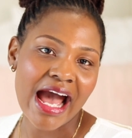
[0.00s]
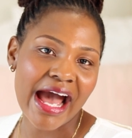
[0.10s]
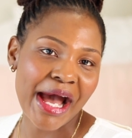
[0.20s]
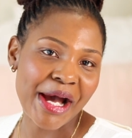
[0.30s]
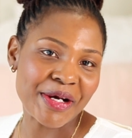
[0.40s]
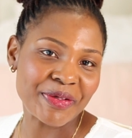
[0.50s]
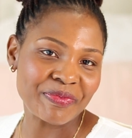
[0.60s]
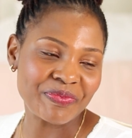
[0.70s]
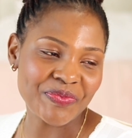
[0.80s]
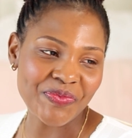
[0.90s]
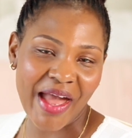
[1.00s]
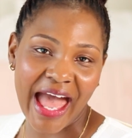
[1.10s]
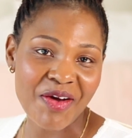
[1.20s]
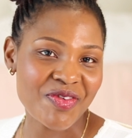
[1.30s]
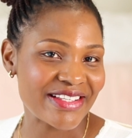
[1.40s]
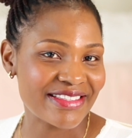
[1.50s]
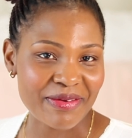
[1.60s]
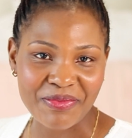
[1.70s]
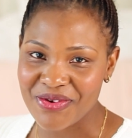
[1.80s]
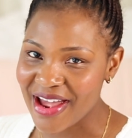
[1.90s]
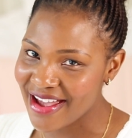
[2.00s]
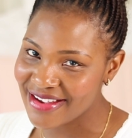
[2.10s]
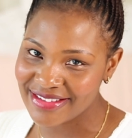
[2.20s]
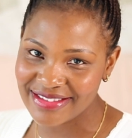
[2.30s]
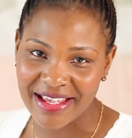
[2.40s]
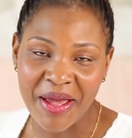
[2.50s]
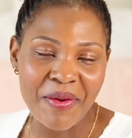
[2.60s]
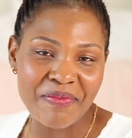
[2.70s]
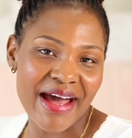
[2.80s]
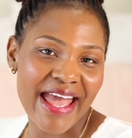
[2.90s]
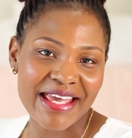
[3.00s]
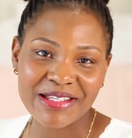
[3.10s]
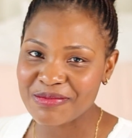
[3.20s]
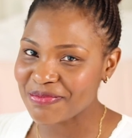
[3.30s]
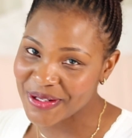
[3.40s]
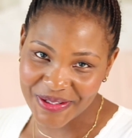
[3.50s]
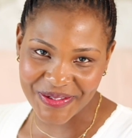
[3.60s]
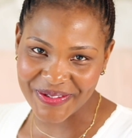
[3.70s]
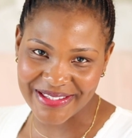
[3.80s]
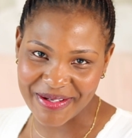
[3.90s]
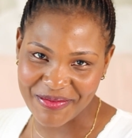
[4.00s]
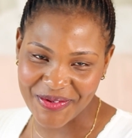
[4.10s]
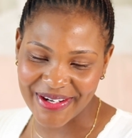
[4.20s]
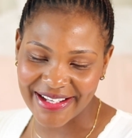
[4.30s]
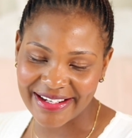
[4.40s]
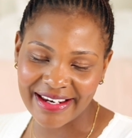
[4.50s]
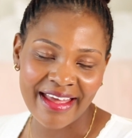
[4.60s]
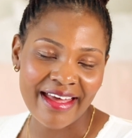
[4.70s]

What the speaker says: I was surprised by a special someone.